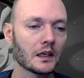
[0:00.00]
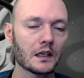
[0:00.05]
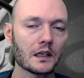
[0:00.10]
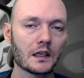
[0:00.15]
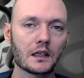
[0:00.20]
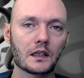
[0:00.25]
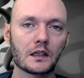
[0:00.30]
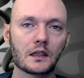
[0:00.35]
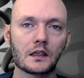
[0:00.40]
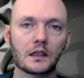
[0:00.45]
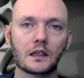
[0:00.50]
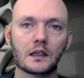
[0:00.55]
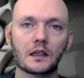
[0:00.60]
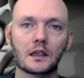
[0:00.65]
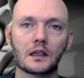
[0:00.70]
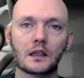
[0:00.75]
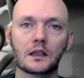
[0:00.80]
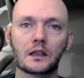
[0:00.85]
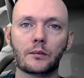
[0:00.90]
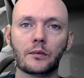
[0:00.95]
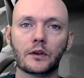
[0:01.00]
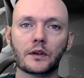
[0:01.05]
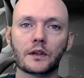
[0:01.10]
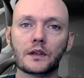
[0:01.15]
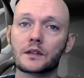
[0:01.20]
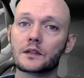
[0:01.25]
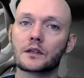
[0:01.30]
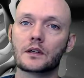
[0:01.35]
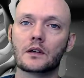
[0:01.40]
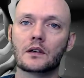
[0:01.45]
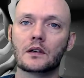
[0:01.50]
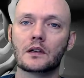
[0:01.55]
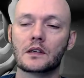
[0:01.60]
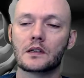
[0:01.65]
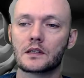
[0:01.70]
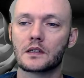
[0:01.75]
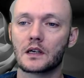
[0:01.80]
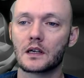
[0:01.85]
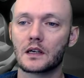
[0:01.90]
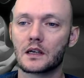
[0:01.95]
and a couple days ago I
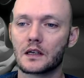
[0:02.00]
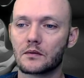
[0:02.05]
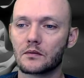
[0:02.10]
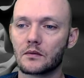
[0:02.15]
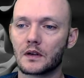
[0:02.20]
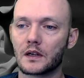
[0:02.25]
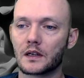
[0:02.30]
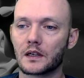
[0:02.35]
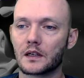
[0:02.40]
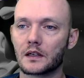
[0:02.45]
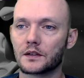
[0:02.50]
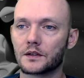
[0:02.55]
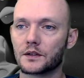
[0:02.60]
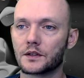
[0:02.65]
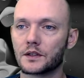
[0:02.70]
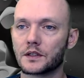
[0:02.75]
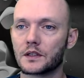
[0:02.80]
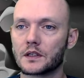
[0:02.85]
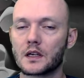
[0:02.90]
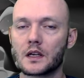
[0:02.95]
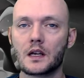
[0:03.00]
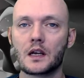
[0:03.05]
decided why not just